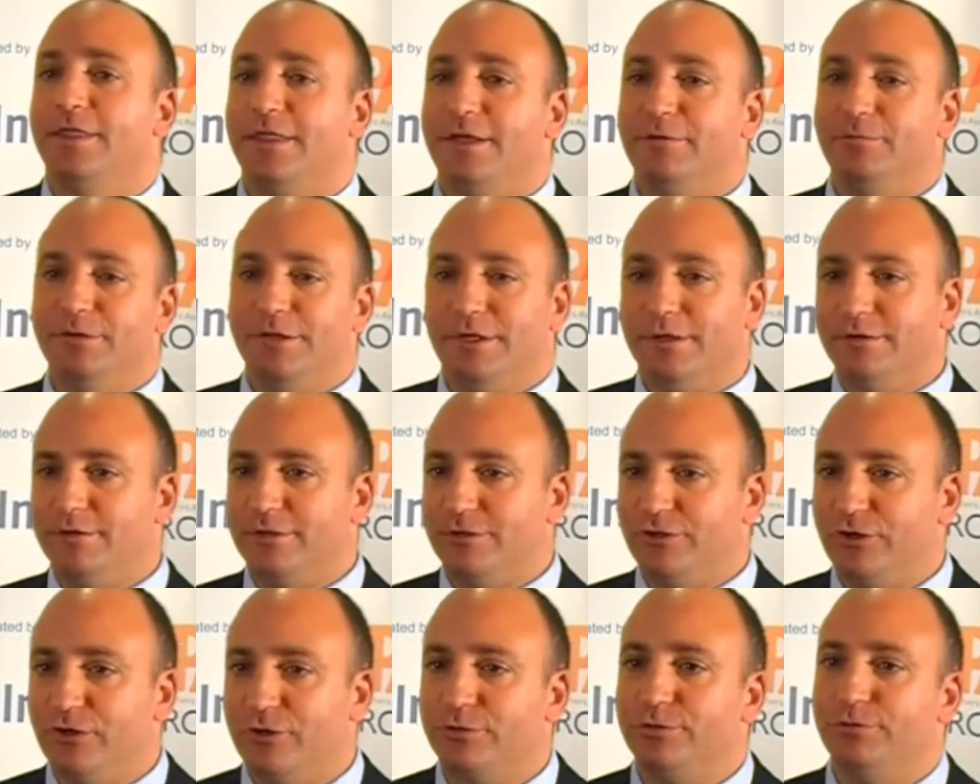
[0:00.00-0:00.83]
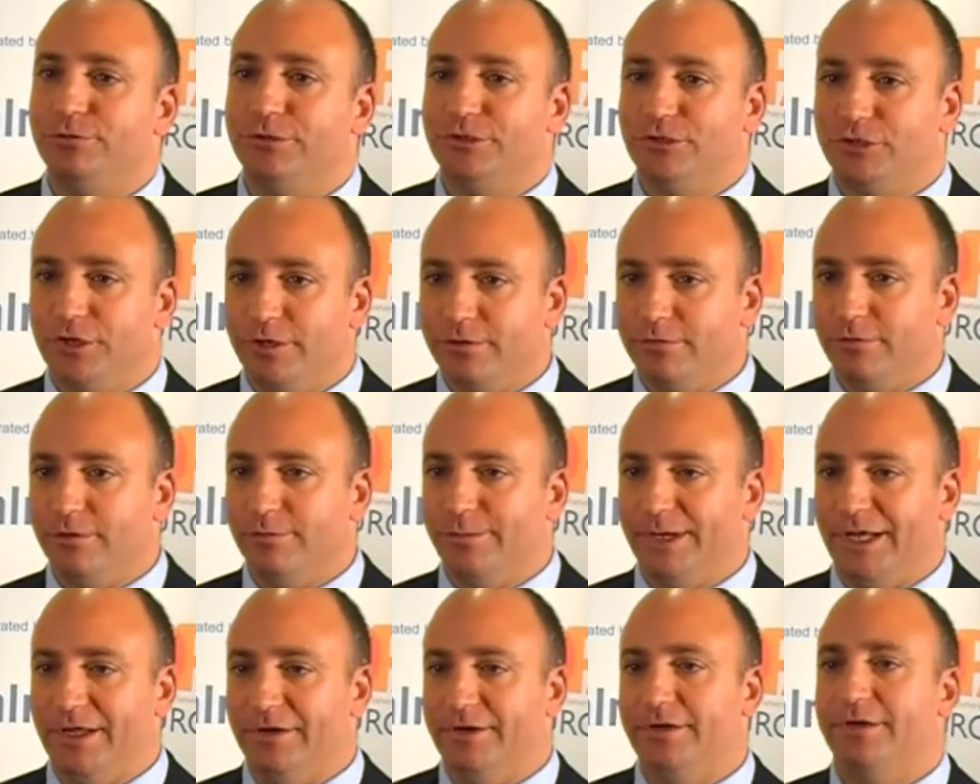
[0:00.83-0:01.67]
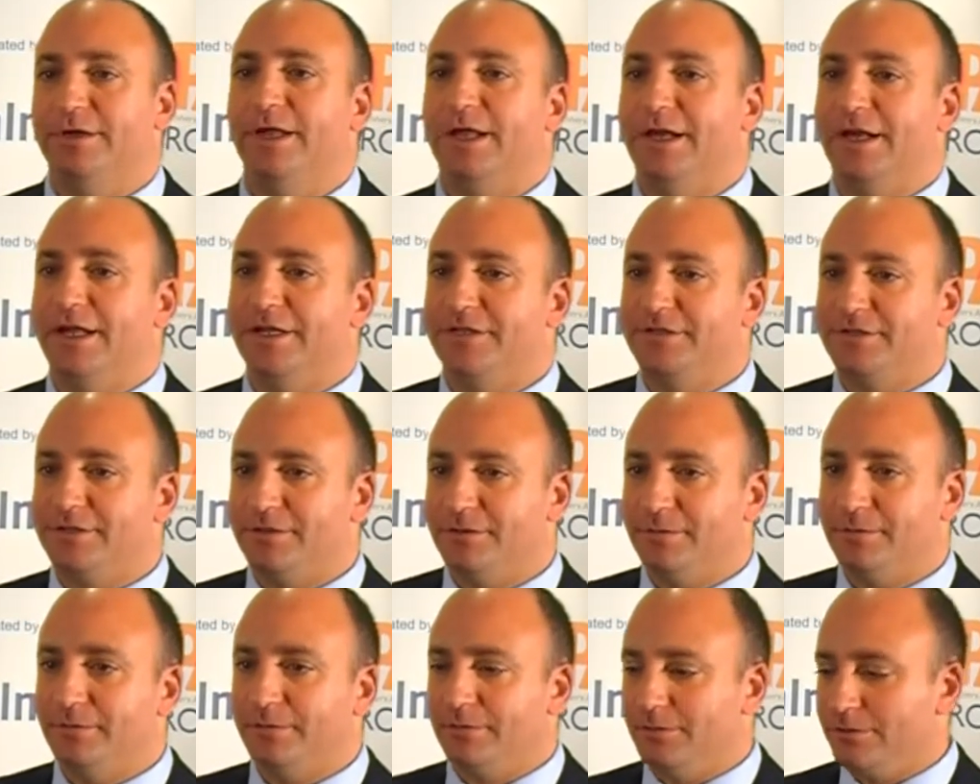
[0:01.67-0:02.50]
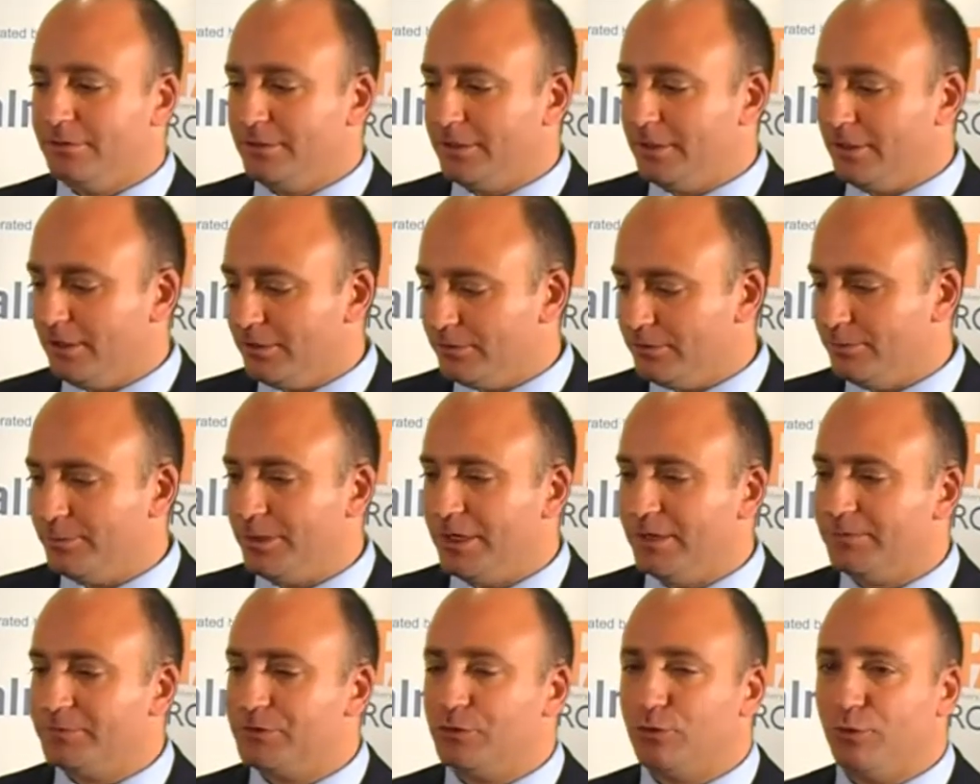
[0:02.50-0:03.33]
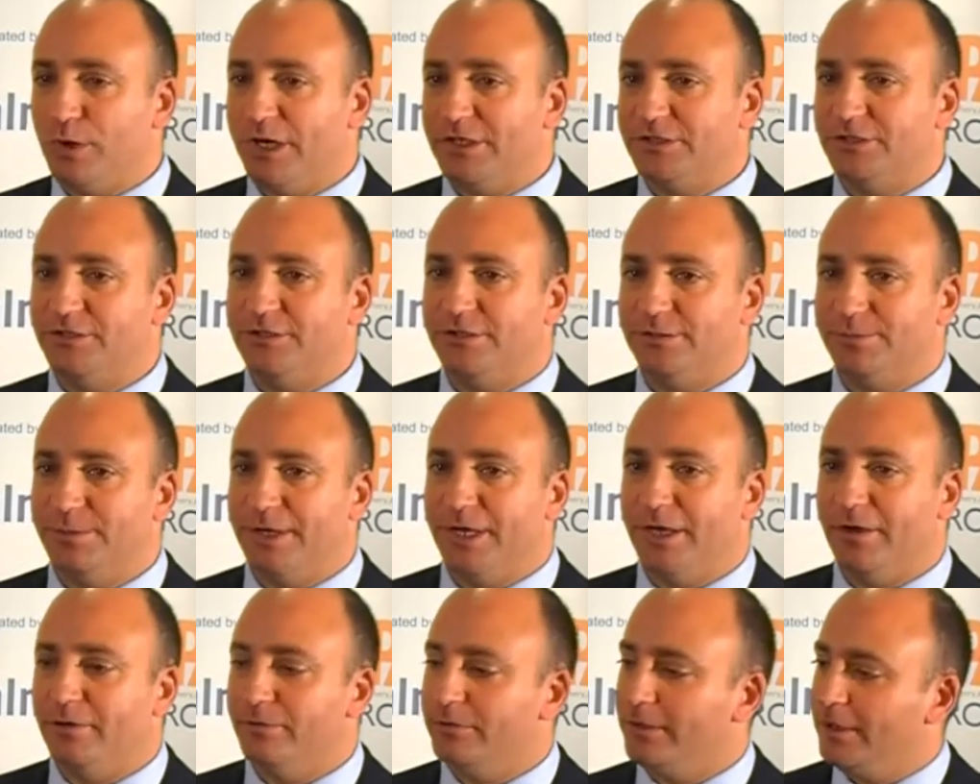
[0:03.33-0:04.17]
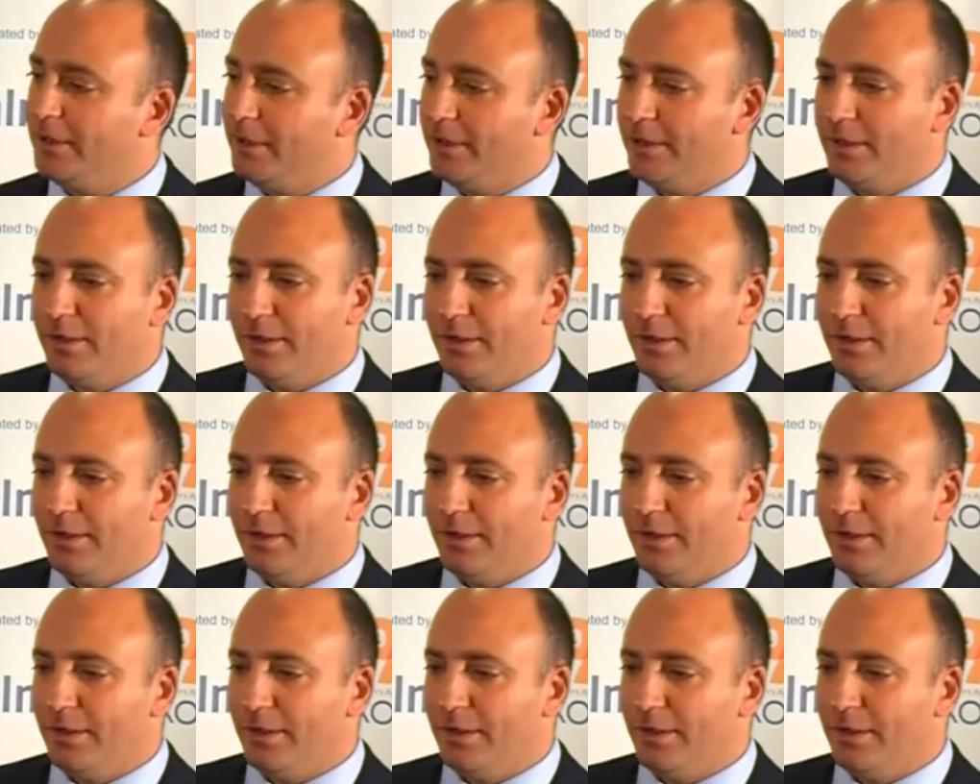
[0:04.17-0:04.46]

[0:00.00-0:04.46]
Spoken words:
they were there to talk to each other about it and ask the other moms questions about,